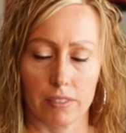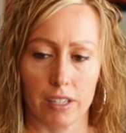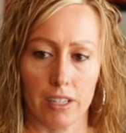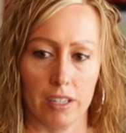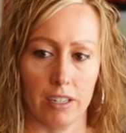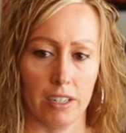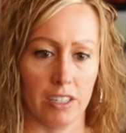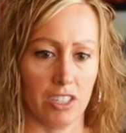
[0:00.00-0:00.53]

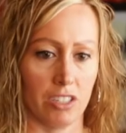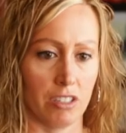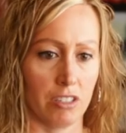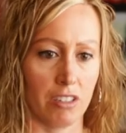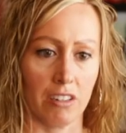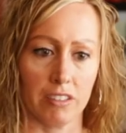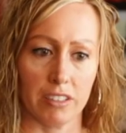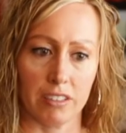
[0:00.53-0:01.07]
And I just
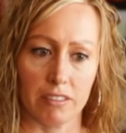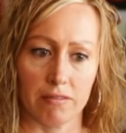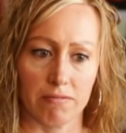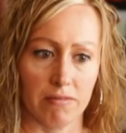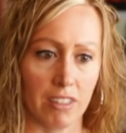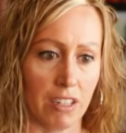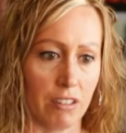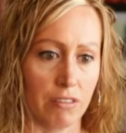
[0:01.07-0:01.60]
started,
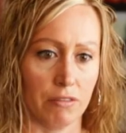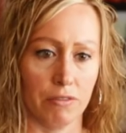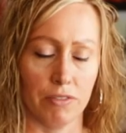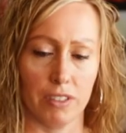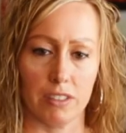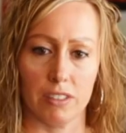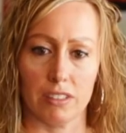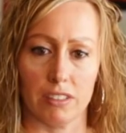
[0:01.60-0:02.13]
you know,
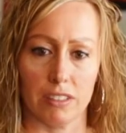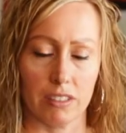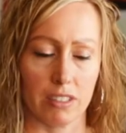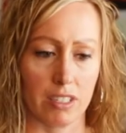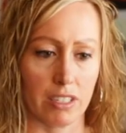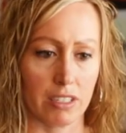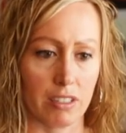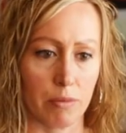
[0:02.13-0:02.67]
feeling a little
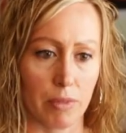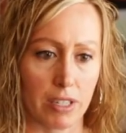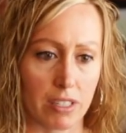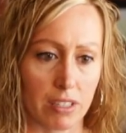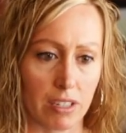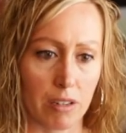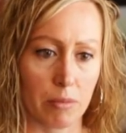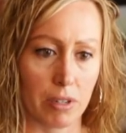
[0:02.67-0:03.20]
sick to my
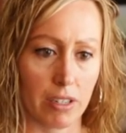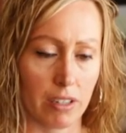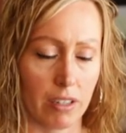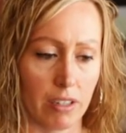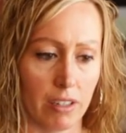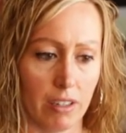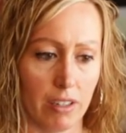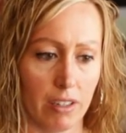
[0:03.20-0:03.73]
stomach.